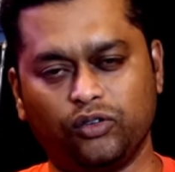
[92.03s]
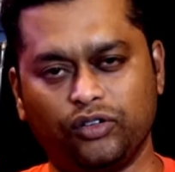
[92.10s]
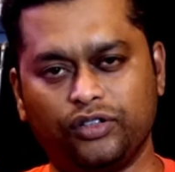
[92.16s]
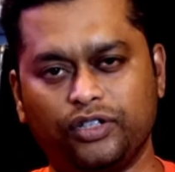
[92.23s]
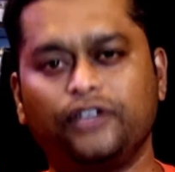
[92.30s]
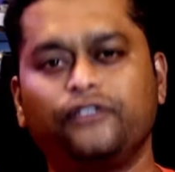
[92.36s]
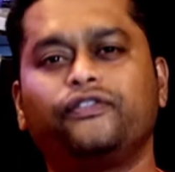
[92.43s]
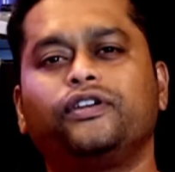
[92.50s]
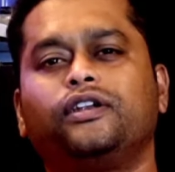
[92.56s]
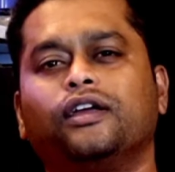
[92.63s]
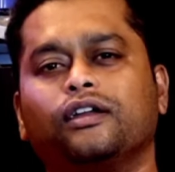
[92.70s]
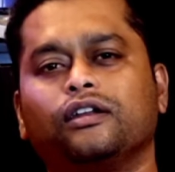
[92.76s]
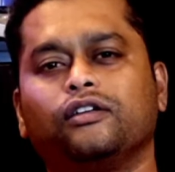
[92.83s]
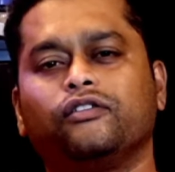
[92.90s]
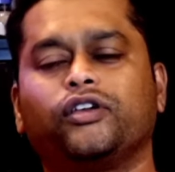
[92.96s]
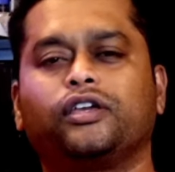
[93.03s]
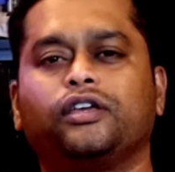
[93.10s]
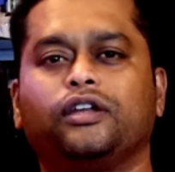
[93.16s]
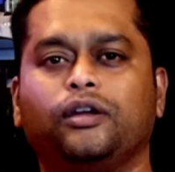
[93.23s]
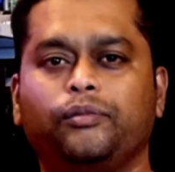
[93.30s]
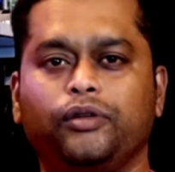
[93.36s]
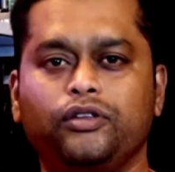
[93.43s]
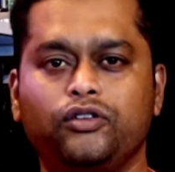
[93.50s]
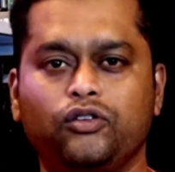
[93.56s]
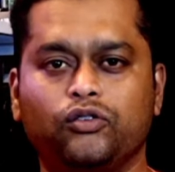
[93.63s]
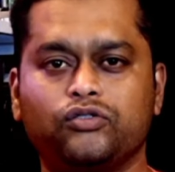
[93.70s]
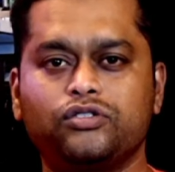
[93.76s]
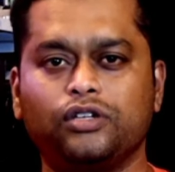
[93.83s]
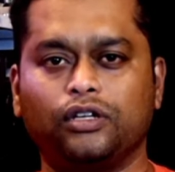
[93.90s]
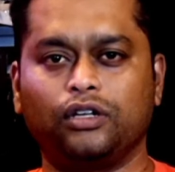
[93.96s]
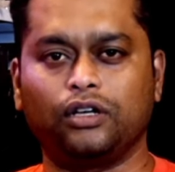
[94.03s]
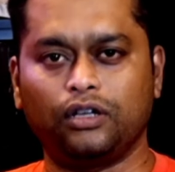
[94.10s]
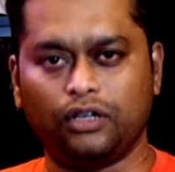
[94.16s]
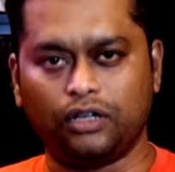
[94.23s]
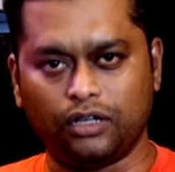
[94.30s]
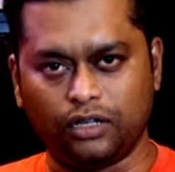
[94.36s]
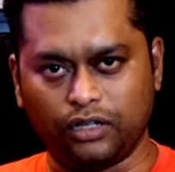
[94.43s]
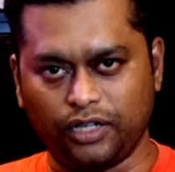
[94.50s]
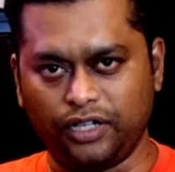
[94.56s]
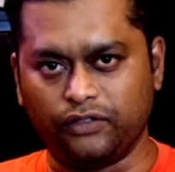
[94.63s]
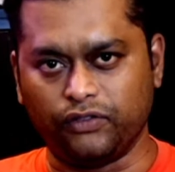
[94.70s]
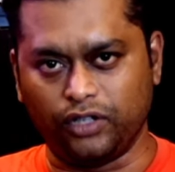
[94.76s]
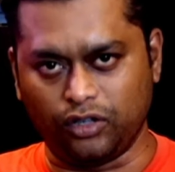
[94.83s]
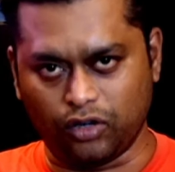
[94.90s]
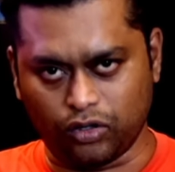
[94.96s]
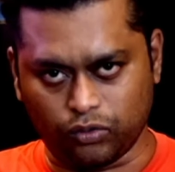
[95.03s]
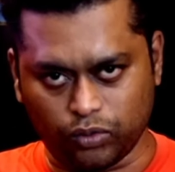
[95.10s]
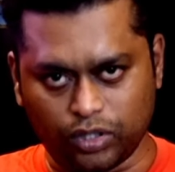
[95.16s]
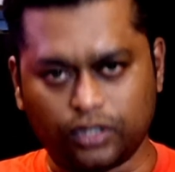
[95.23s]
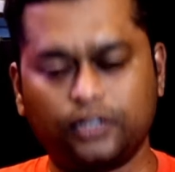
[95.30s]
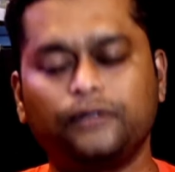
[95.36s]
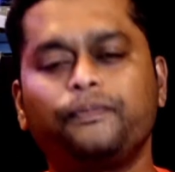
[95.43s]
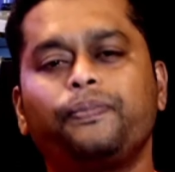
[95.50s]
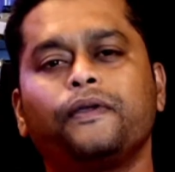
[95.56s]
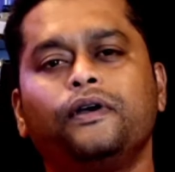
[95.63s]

a three feet tank, it will not work.